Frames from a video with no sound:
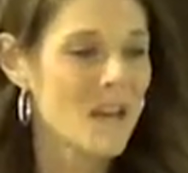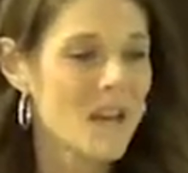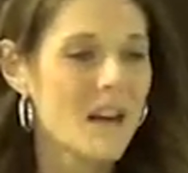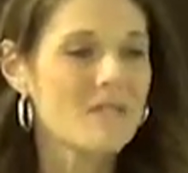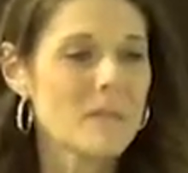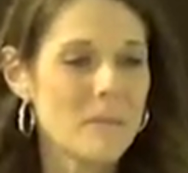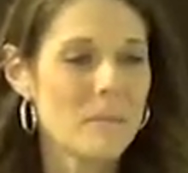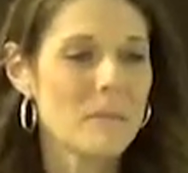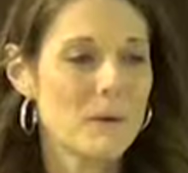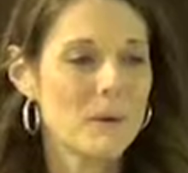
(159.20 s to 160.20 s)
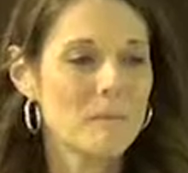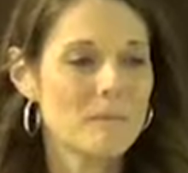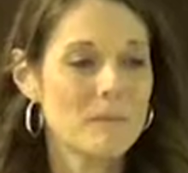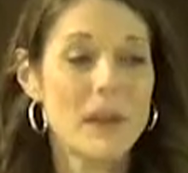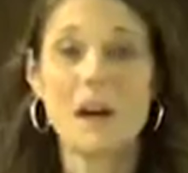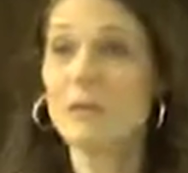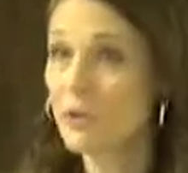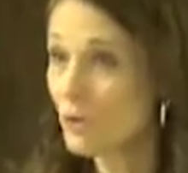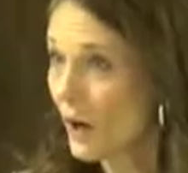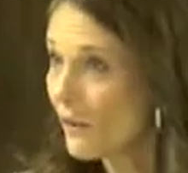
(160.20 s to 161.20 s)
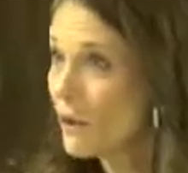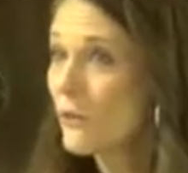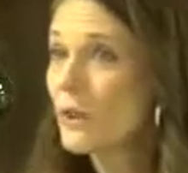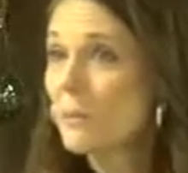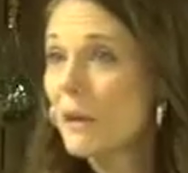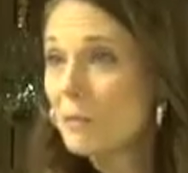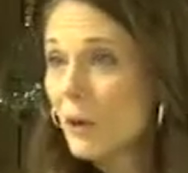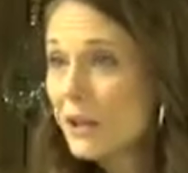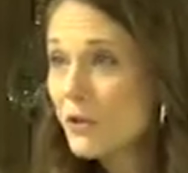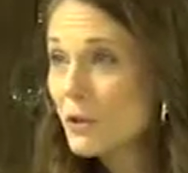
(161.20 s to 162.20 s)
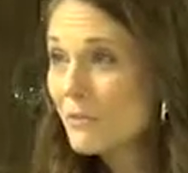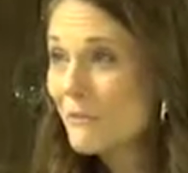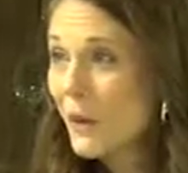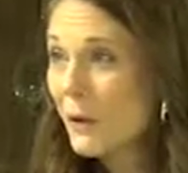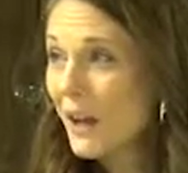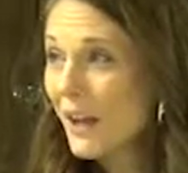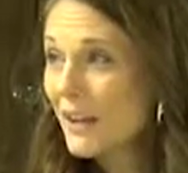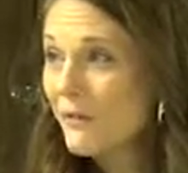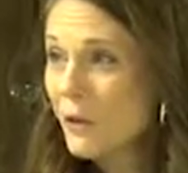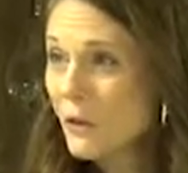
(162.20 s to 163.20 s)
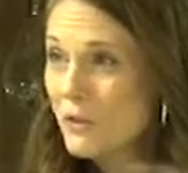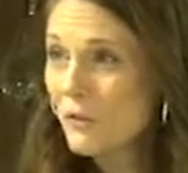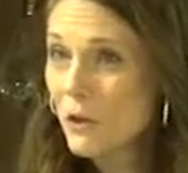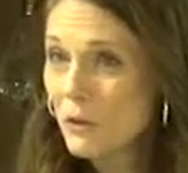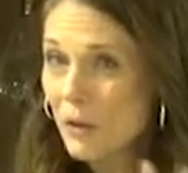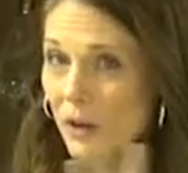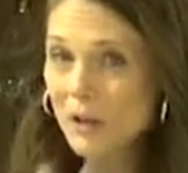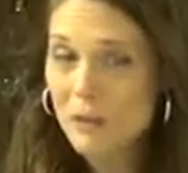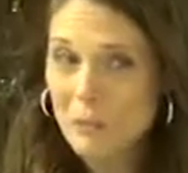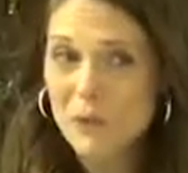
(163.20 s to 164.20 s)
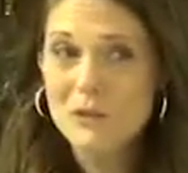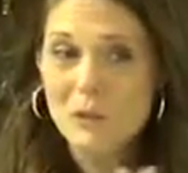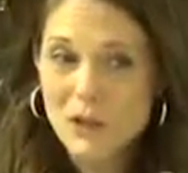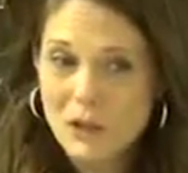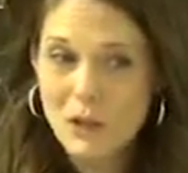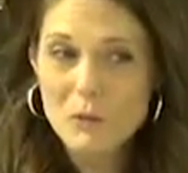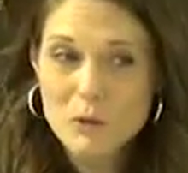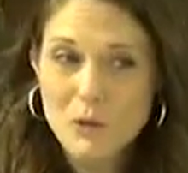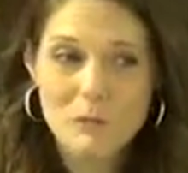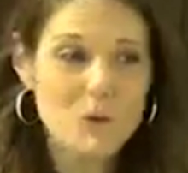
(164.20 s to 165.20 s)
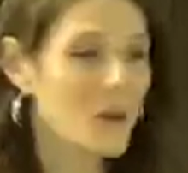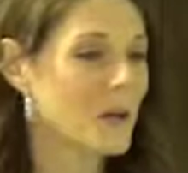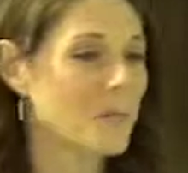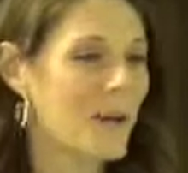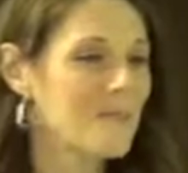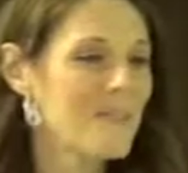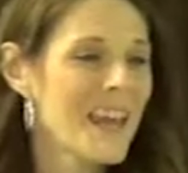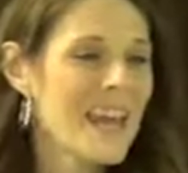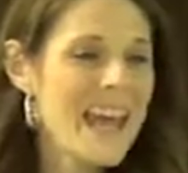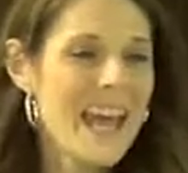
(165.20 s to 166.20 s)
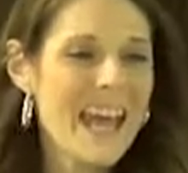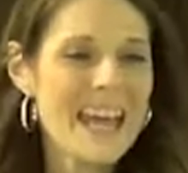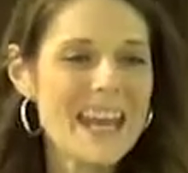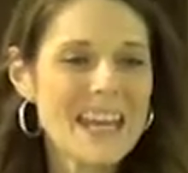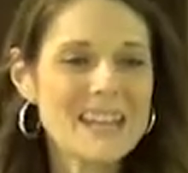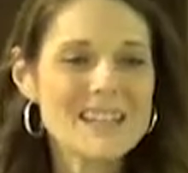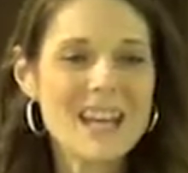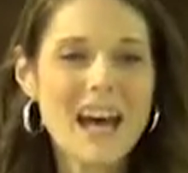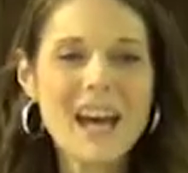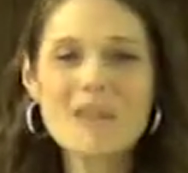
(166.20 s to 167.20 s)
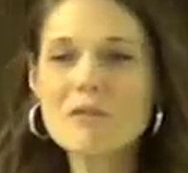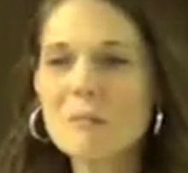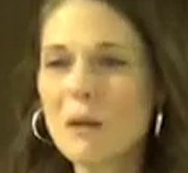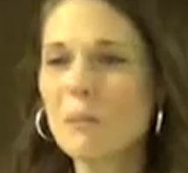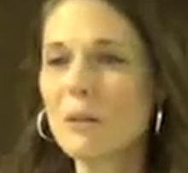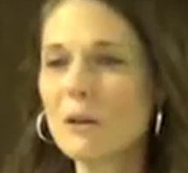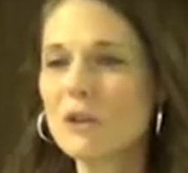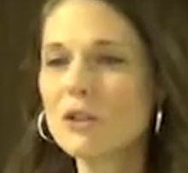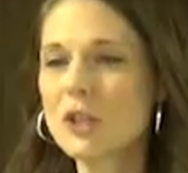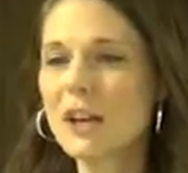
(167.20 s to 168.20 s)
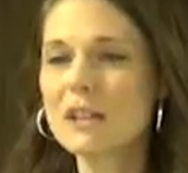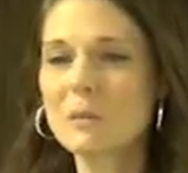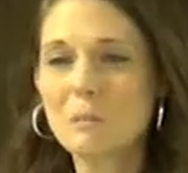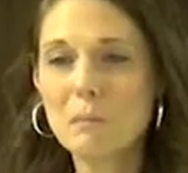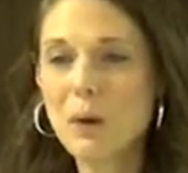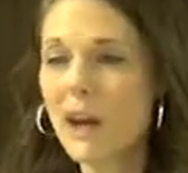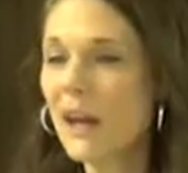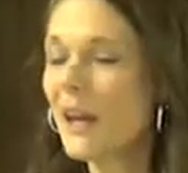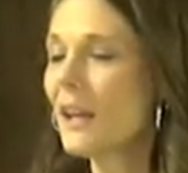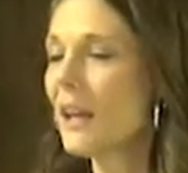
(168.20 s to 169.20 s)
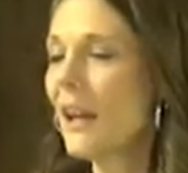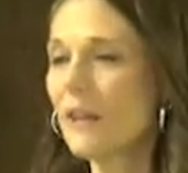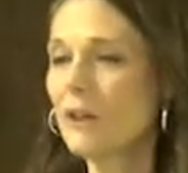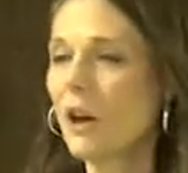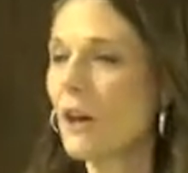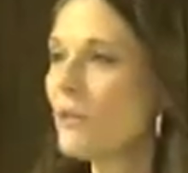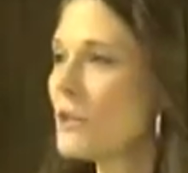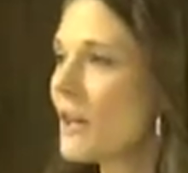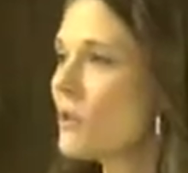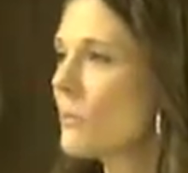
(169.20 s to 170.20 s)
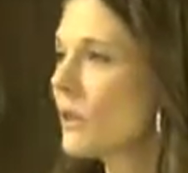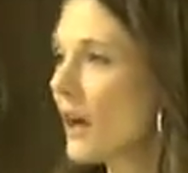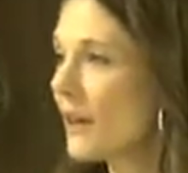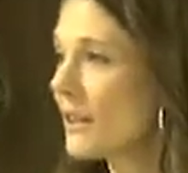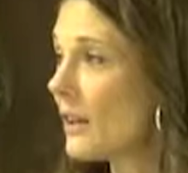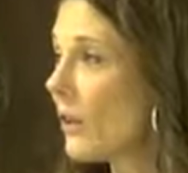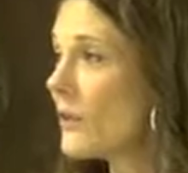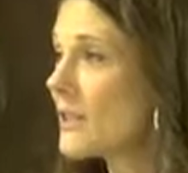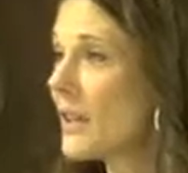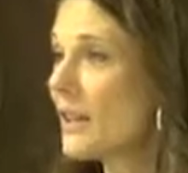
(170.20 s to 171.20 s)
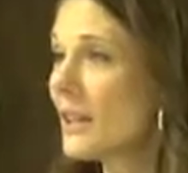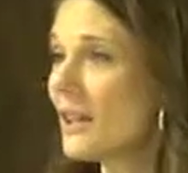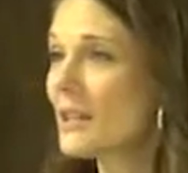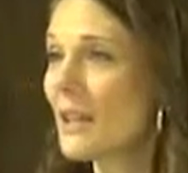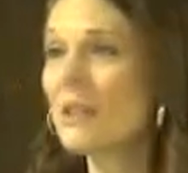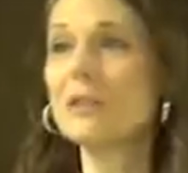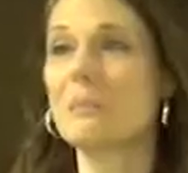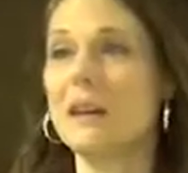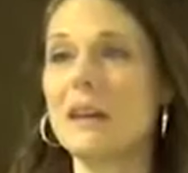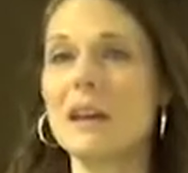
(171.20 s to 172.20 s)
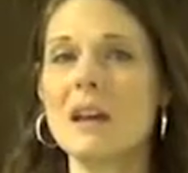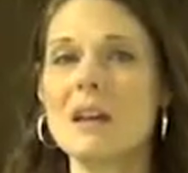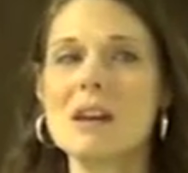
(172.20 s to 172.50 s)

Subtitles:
And I remember I was driving over the big bridge, okay? For those of you who are here in Brunswick, you know which one I'm talking about. And I remember just praying and having a conversation with God, and then all of a sudden He said to me,